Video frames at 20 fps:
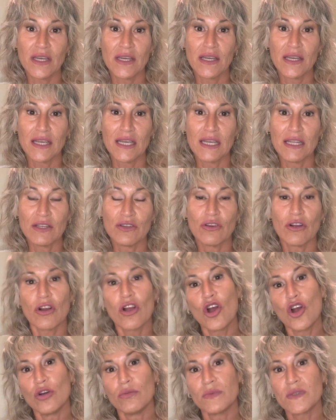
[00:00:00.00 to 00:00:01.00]
in your
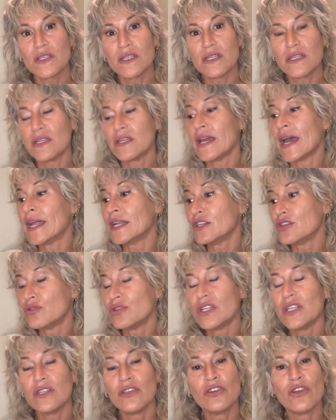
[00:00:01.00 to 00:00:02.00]
home city and you
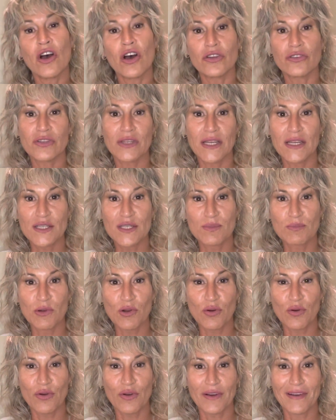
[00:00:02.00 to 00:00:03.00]
did not
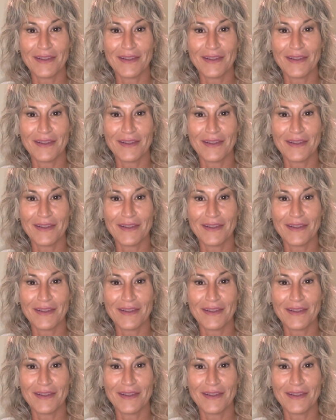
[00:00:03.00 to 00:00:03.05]
explore